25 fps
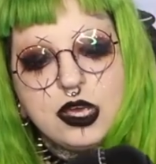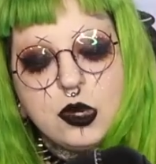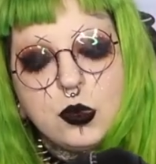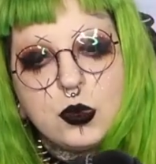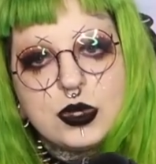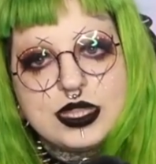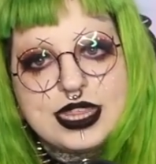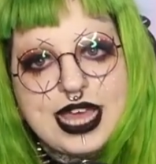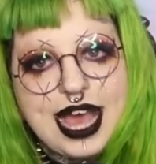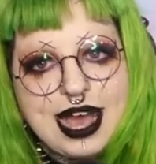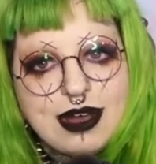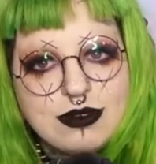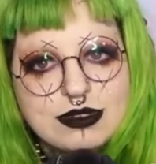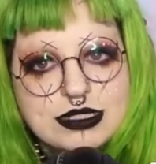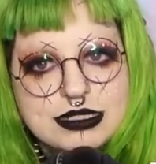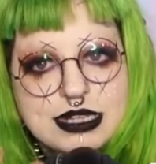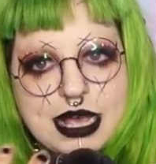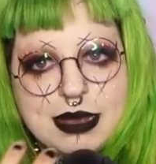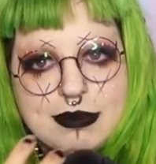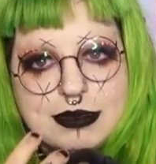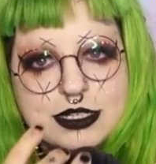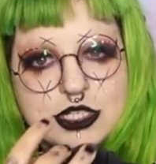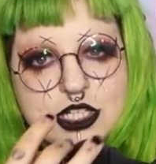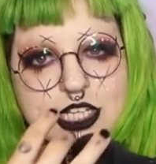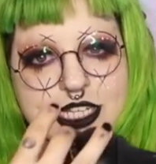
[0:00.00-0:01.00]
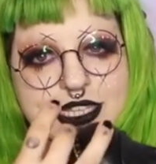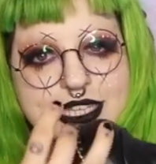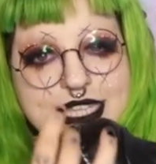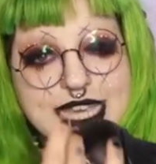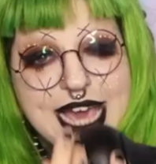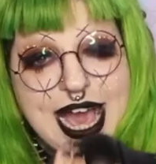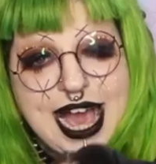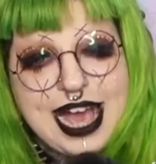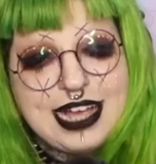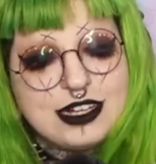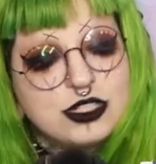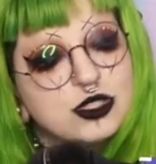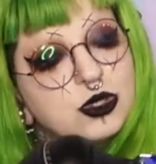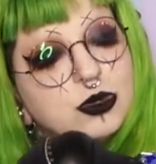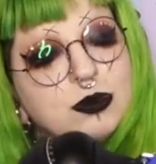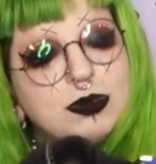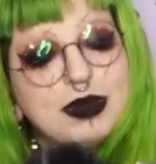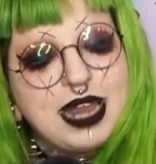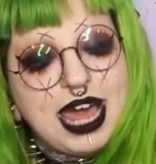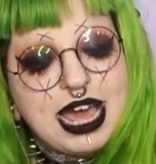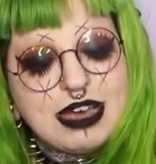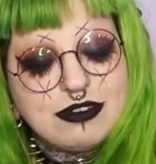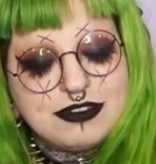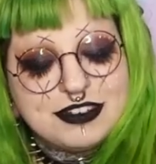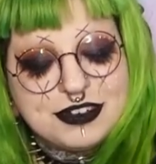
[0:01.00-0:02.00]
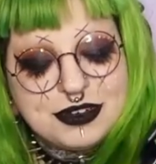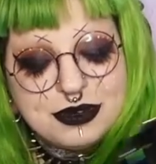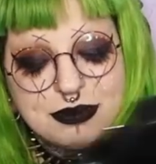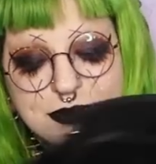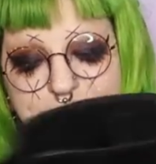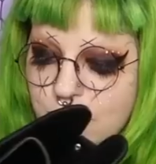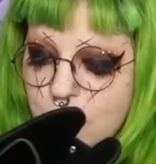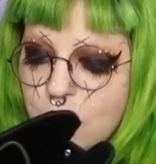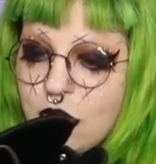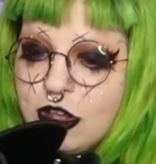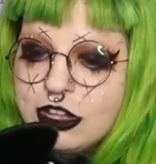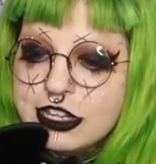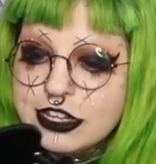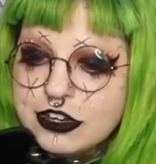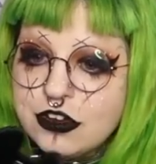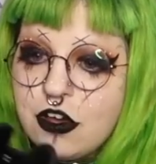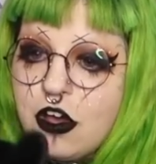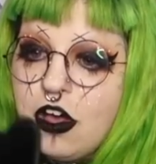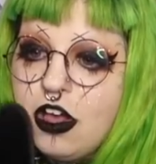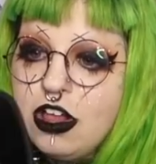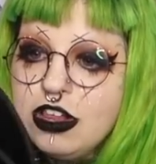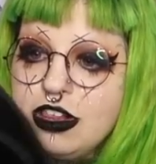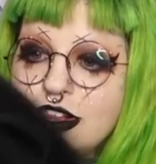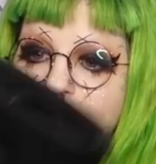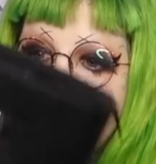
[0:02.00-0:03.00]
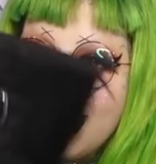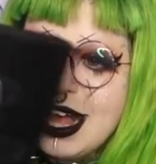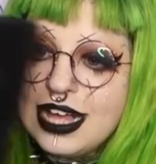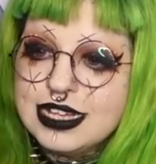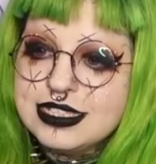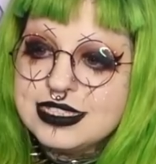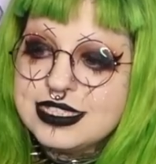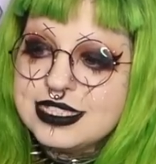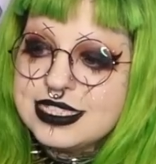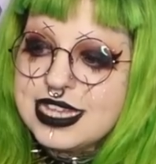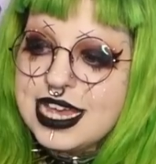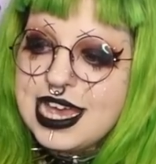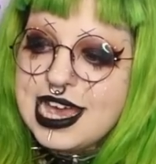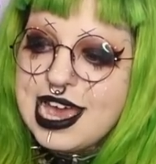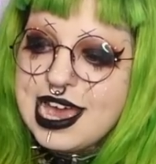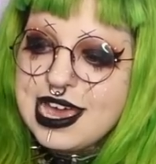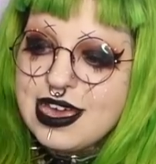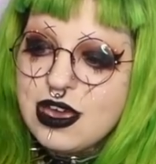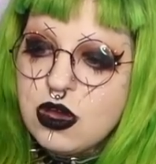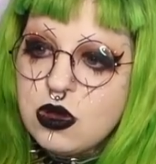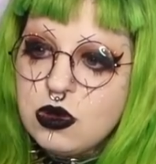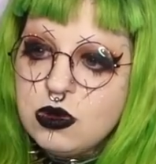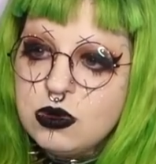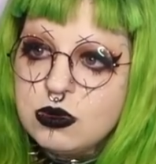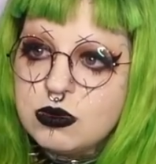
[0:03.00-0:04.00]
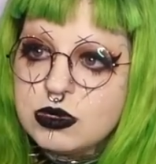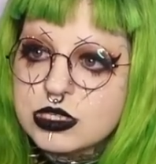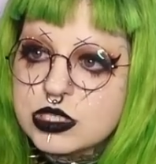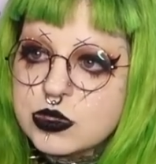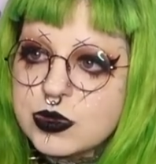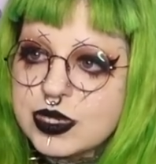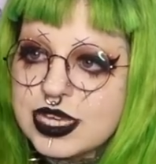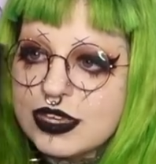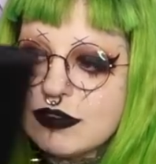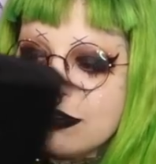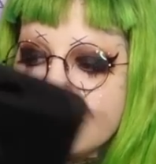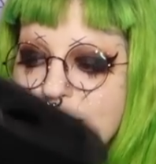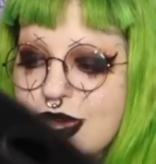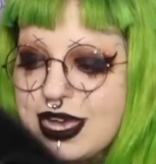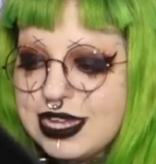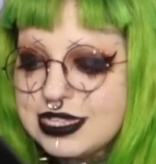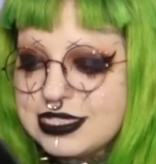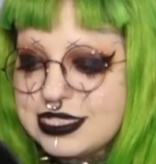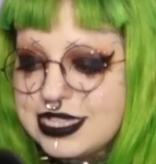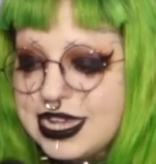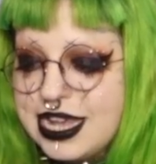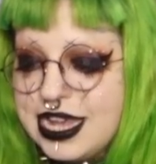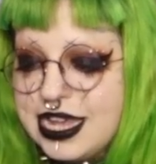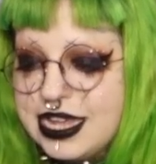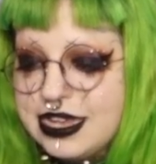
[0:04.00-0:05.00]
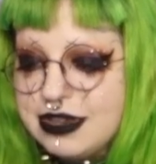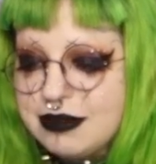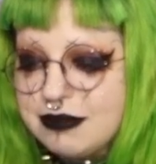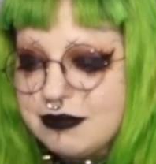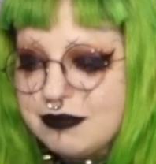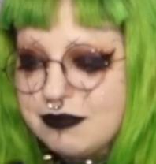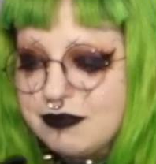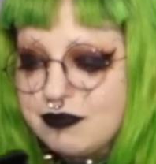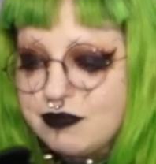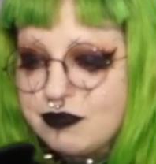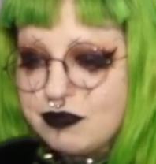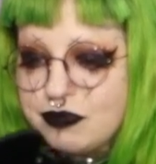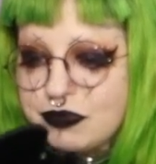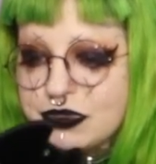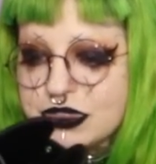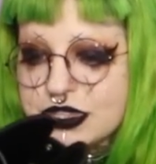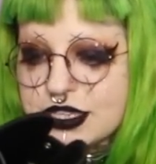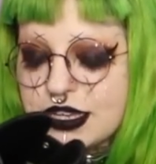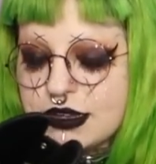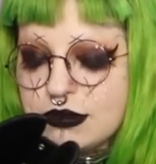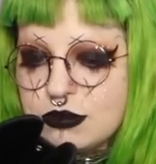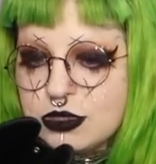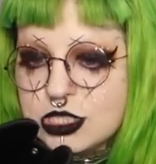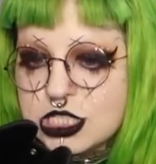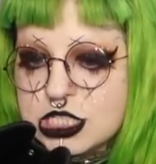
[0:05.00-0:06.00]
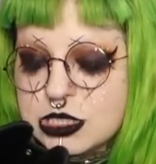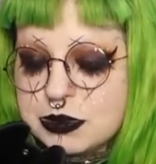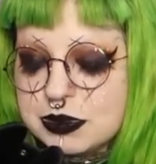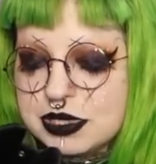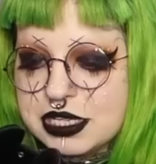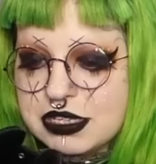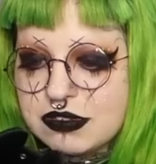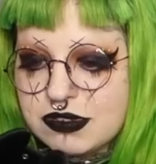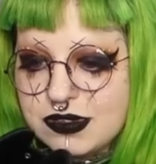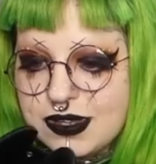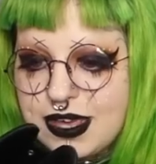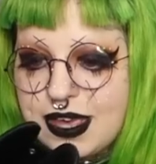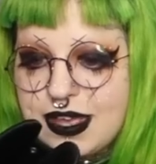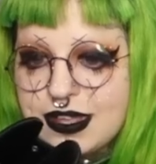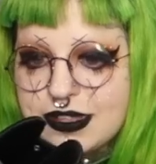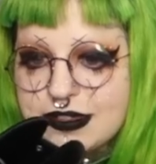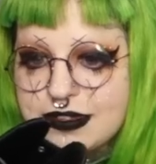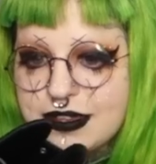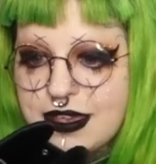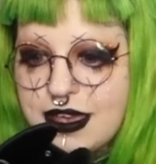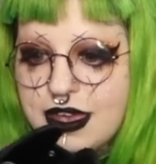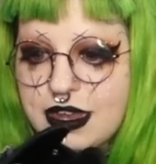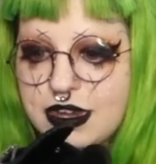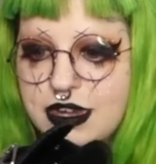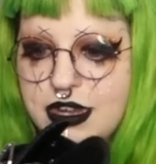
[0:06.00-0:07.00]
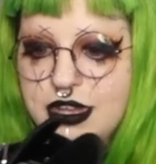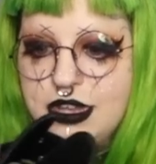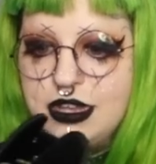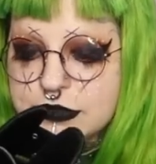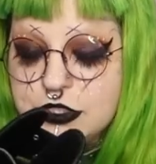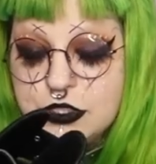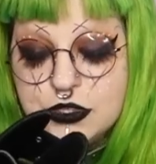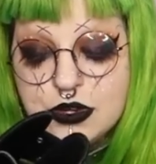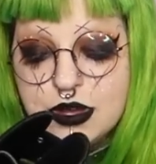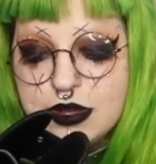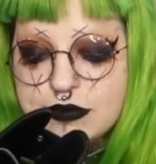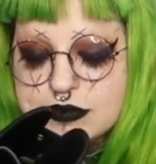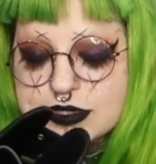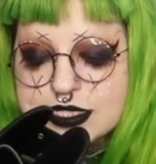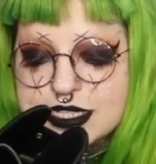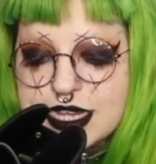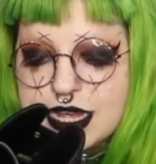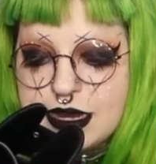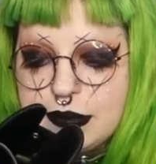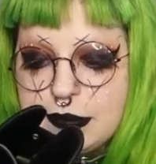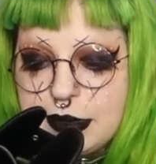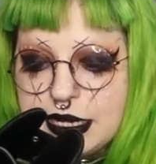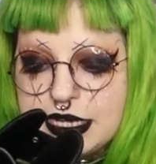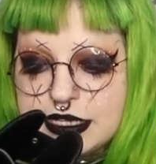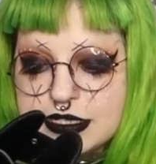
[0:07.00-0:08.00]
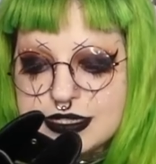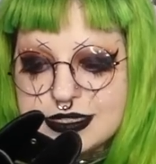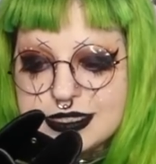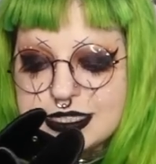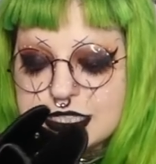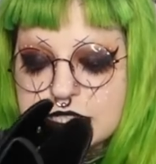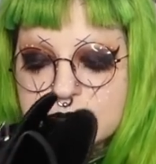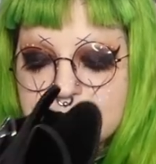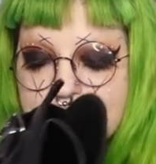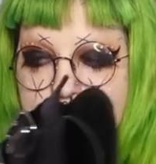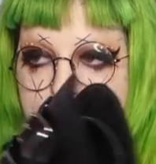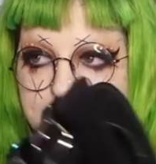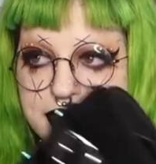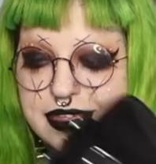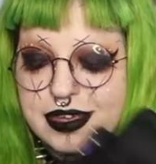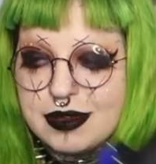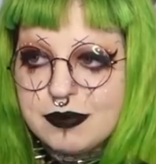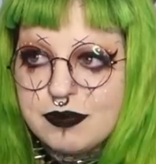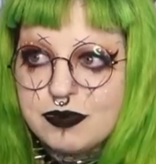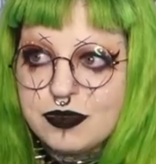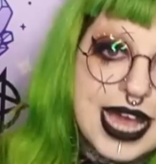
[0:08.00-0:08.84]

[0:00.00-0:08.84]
without damaging the actual platform all in all i'd say oh what should we give you out of 10 what should we give you out of 10? You're not having 10, mate. Don't look at me like that.